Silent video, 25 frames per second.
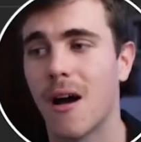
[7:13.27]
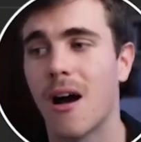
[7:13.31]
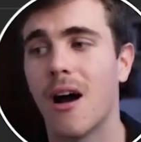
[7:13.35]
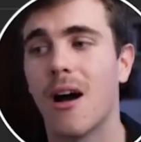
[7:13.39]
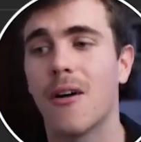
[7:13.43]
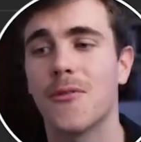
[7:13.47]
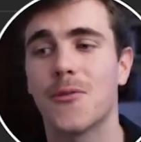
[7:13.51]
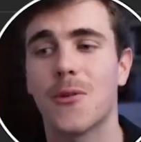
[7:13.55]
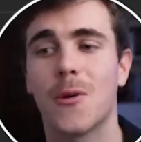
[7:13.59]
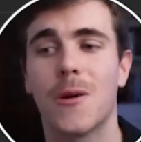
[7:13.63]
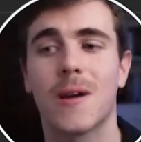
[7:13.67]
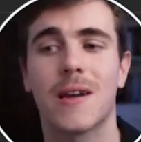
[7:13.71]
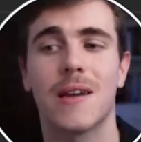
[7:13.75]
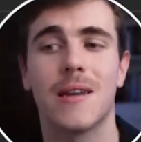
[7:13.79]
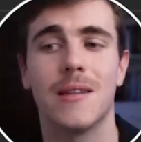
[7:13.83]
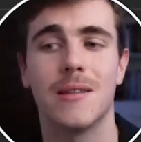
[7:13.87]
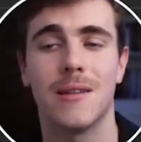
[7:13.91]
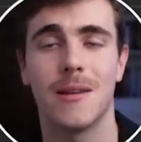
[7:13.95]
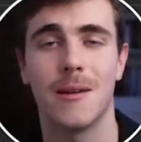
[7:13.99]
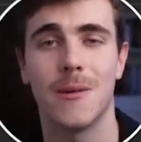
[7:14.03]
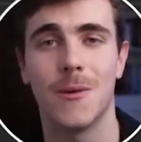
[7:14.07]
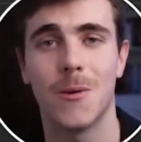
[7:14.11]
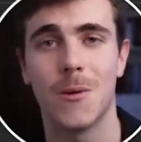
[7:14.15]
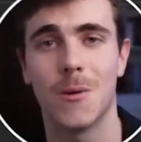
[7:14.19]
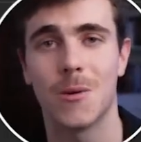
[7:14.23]
after I
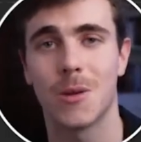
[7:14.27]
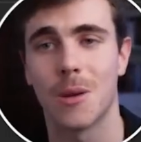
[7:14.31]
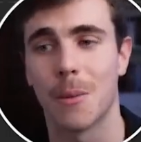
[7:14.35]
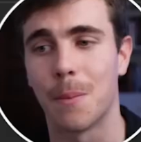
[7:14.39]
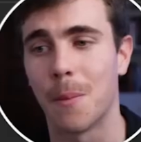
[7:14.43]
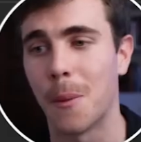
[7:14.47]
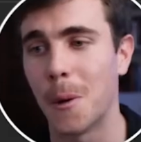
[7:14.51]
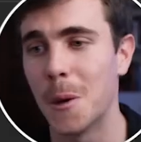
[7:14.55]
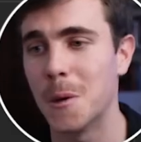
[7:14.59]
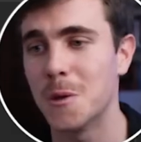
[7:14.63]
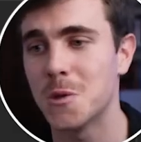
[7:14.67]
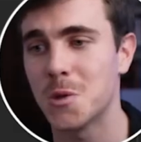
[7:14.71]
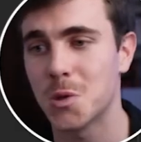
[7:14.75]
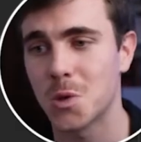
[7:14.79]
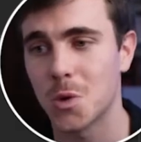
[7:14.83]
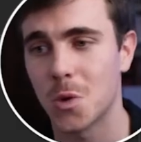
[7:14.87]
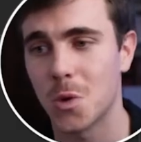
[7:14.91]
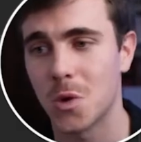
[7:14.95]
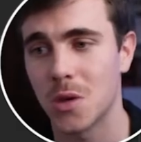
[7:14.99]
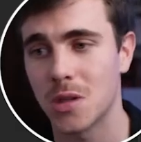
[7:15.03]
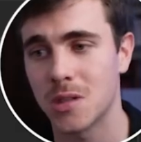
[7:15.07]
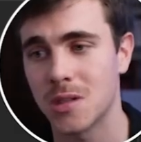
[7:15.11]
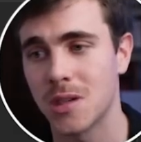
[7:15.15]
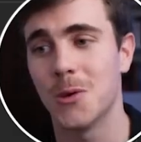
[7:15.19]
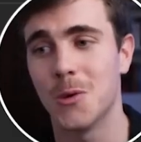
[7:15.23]
continue to post
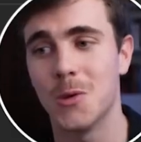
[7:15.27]
shorts